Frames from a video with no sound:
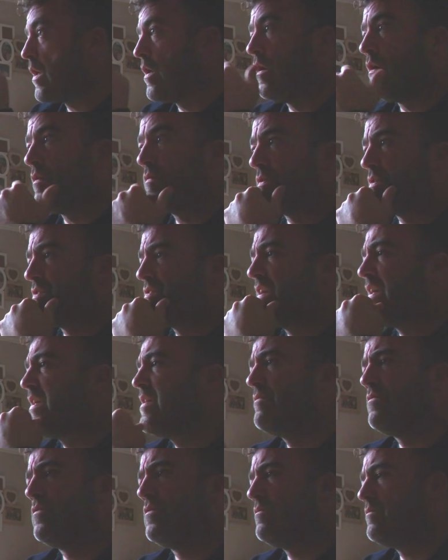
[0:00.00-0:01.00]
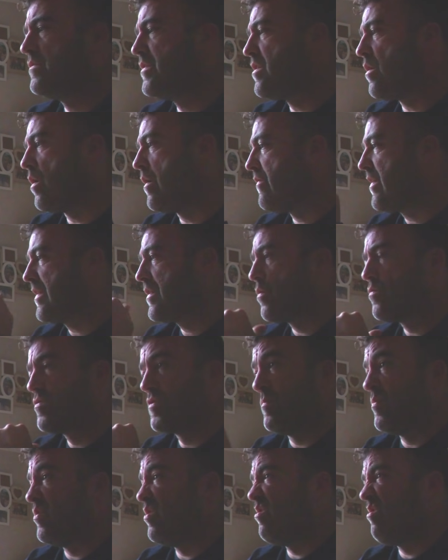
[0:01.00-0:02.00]
on a check. He thought, I've had no
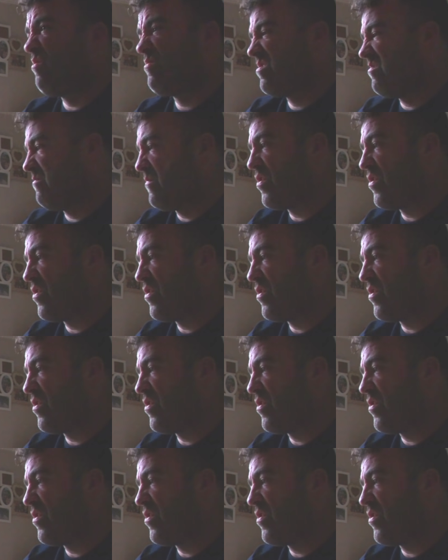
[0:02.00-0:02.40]
support. I'm